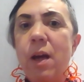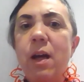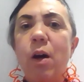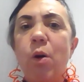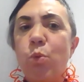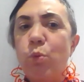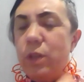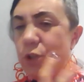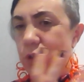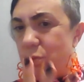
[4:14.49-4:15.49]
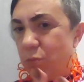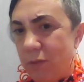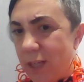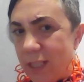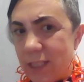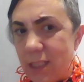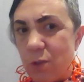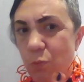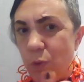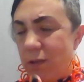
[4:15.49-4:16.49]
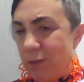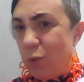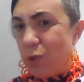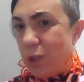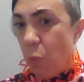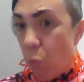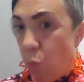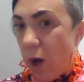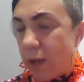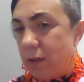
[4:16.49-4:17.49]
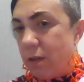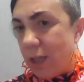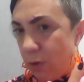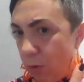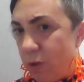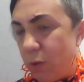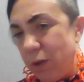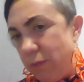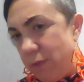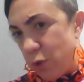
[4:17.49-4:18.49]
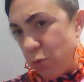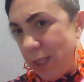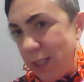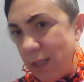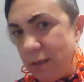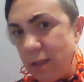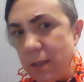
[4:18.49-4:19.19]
all digital devices when using one and only one virtual identity.